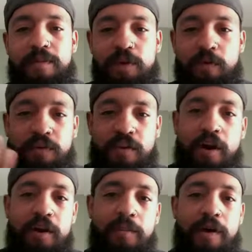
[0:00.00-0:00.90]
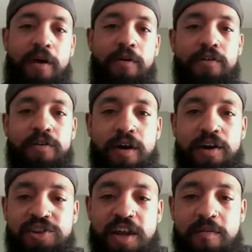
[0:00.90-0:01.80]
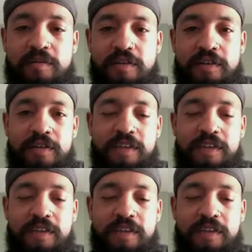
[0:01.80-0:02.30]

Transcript: you were talking about James,